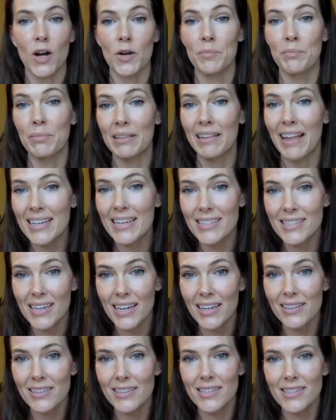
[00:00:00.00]
our
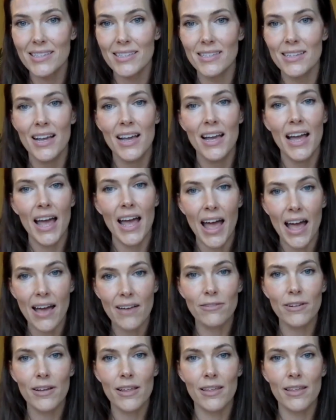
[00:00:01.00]
blessings,
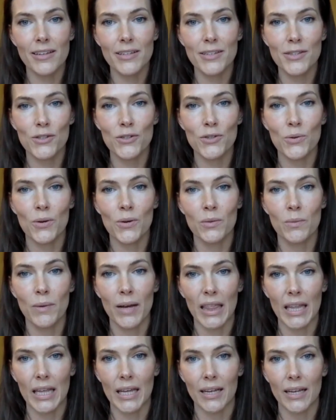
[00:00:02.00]
everything is stored
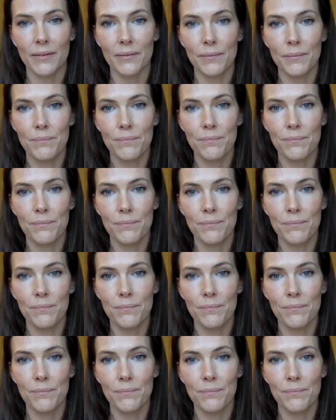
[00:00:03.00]
within.